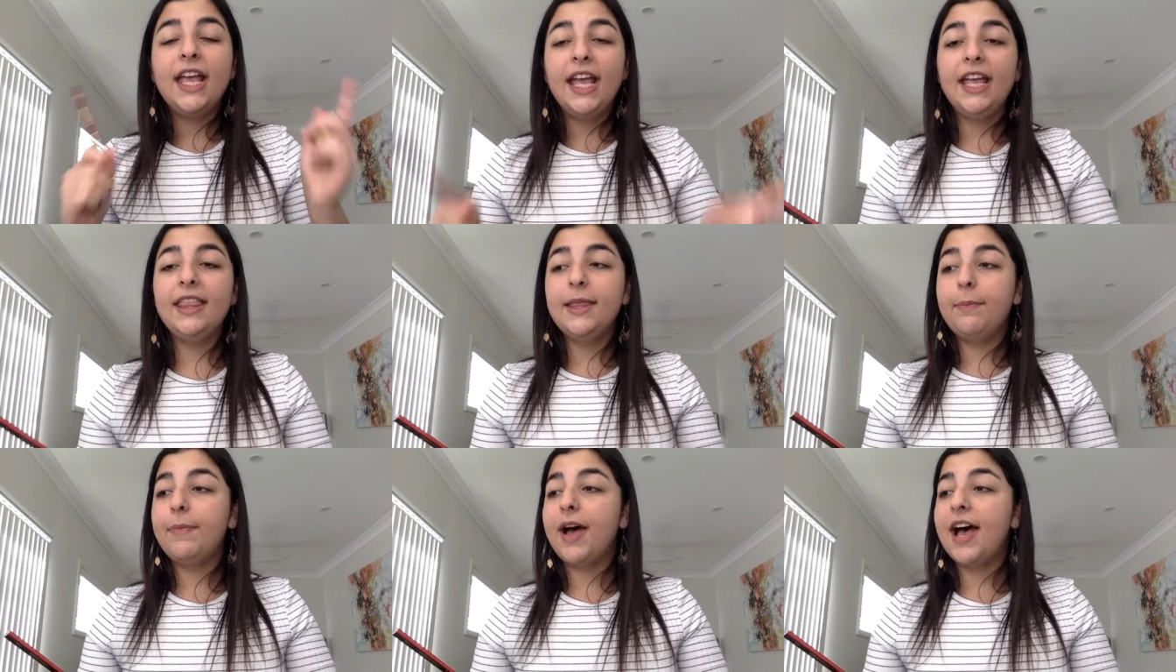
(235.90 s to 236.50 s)
In
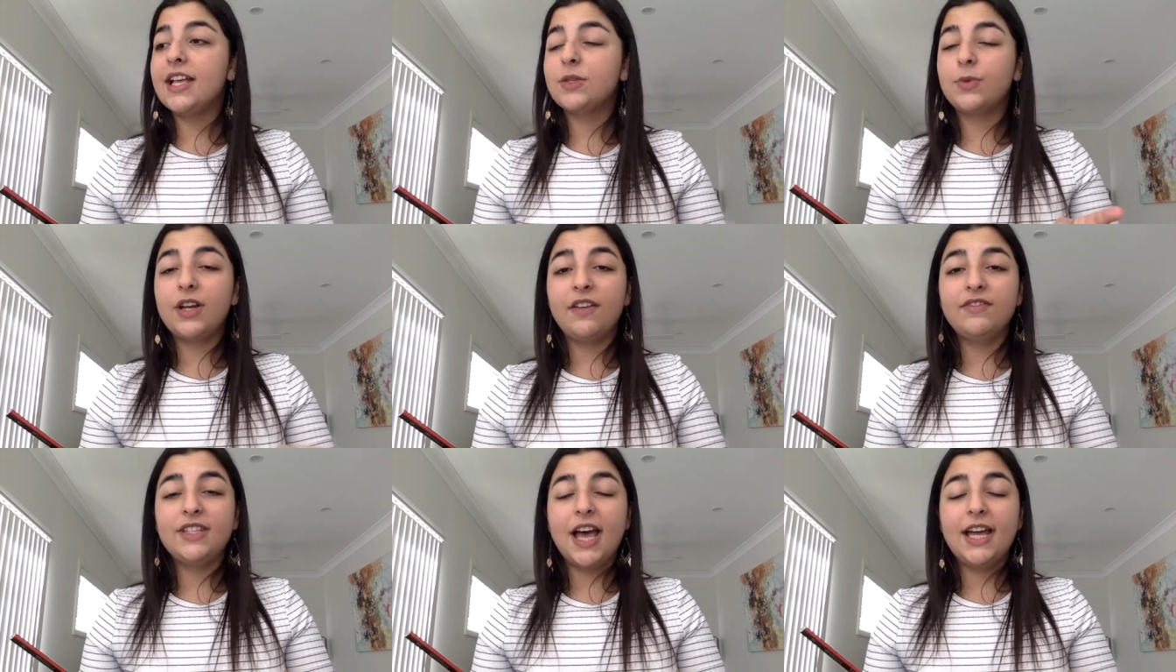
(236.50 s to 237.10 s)
the past, what
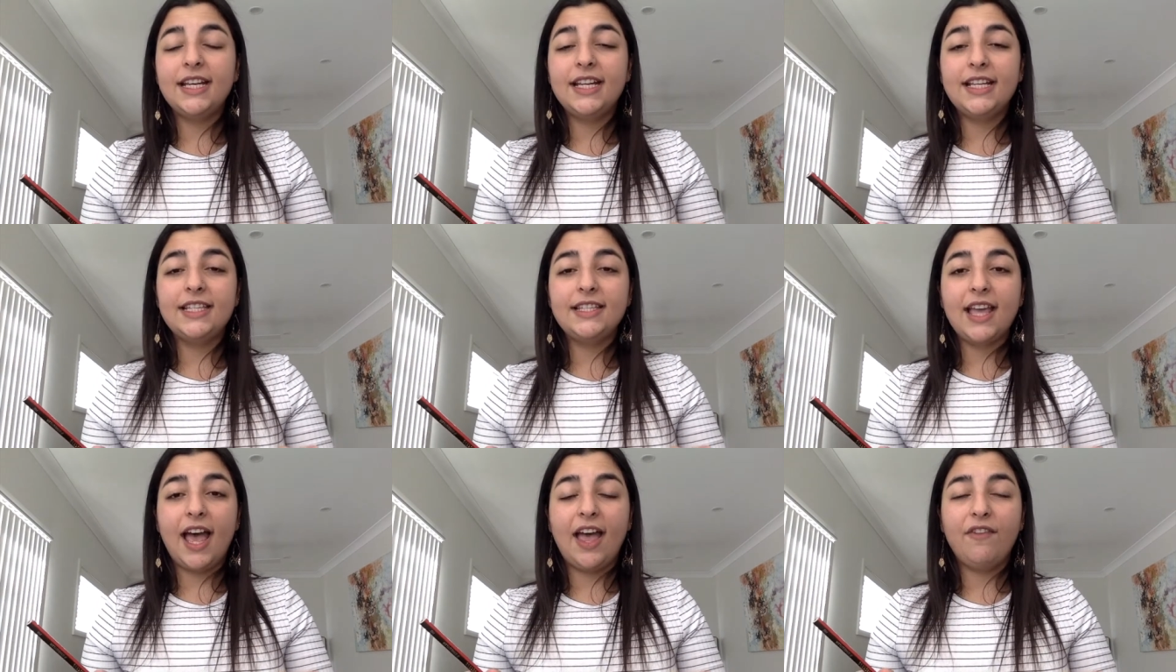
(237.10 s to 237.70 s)
I've done
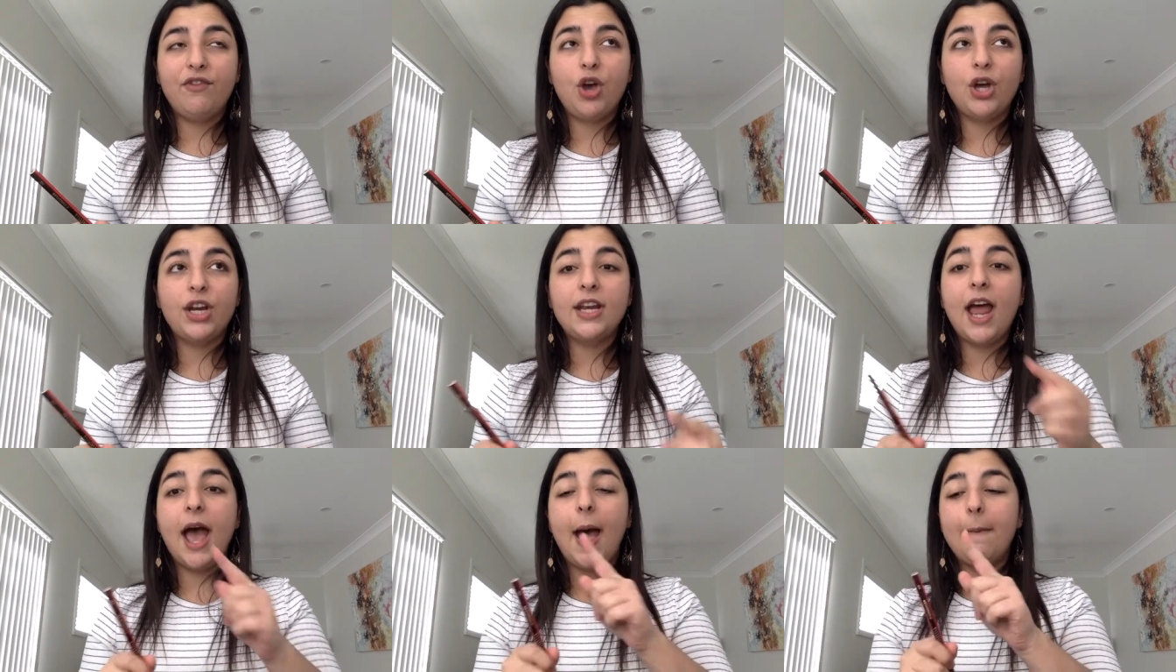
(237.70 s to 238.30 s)
is I've
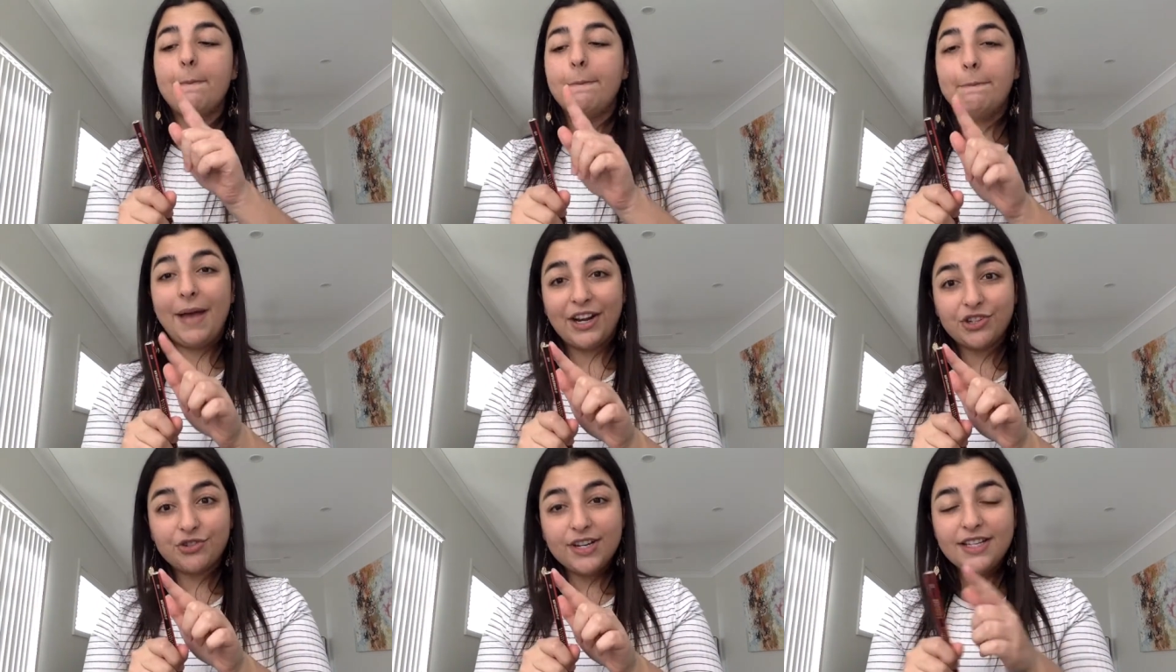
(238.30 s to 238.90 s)
gotten um,
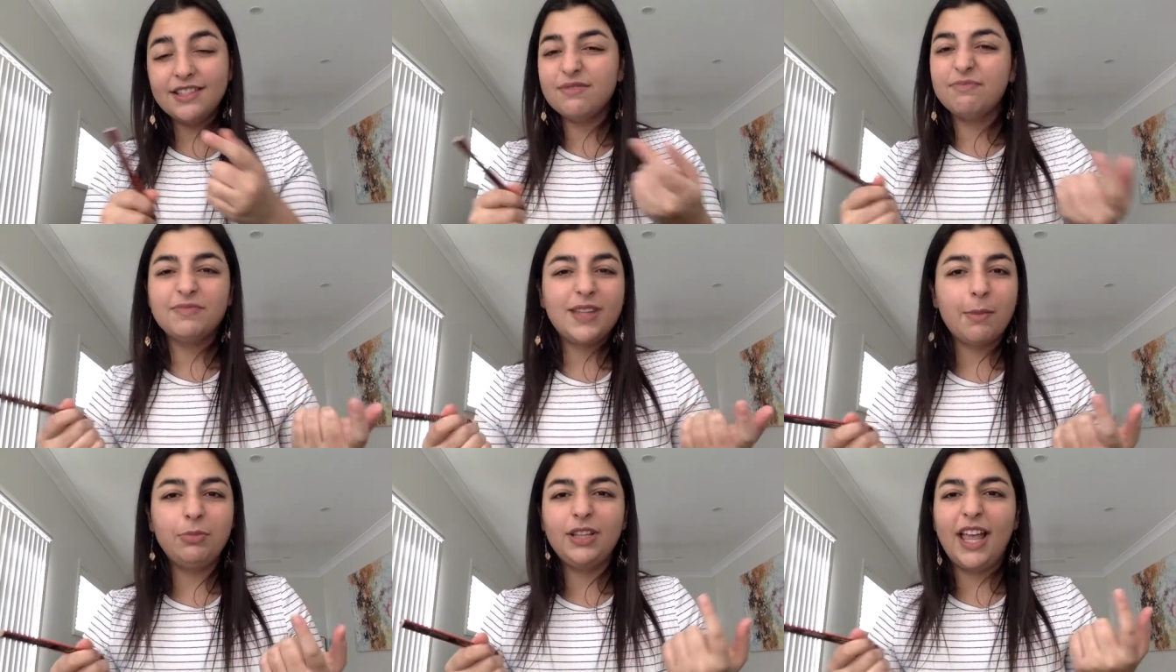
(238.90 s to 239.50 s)
batteries,
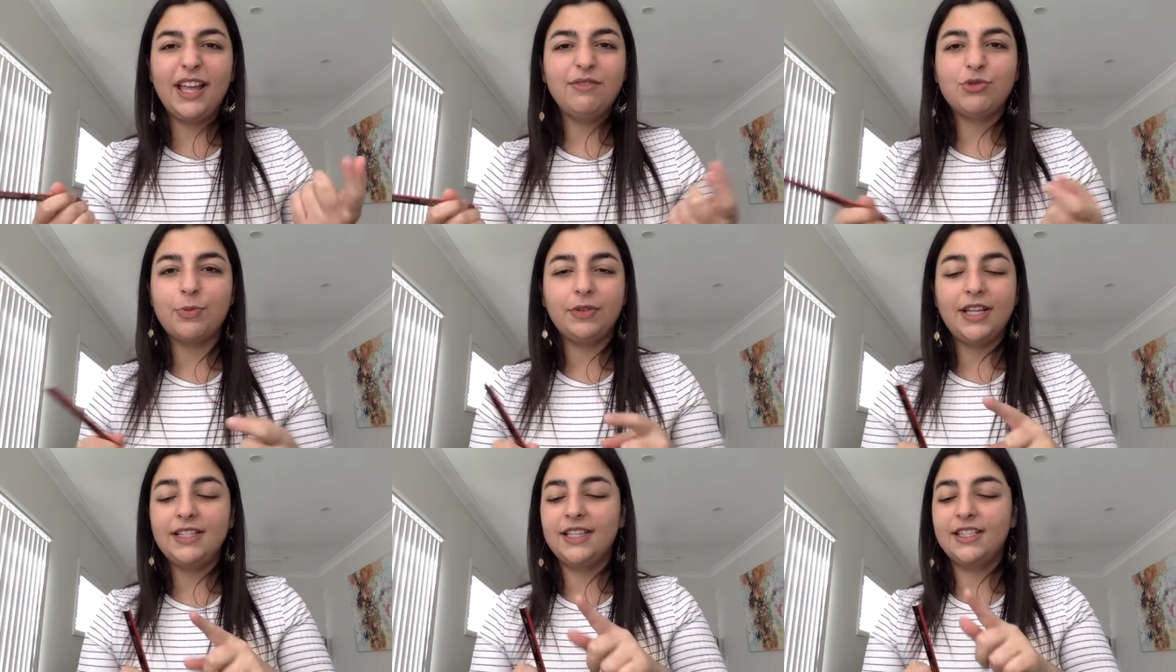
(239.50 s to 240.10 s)
AA, AAA,